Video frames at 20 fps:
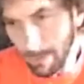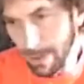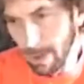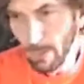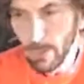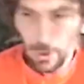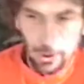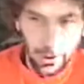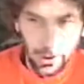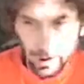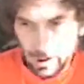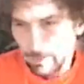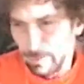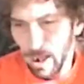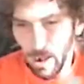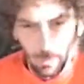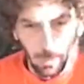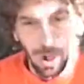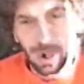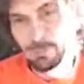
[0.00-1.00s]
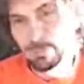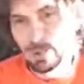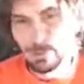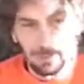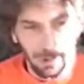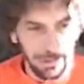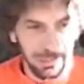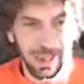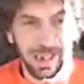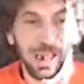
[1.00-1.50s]
be worried about what
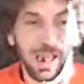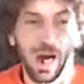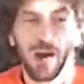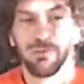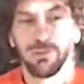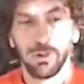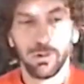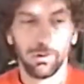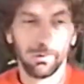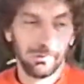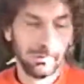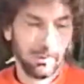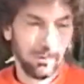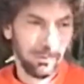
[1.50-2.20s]
people think of you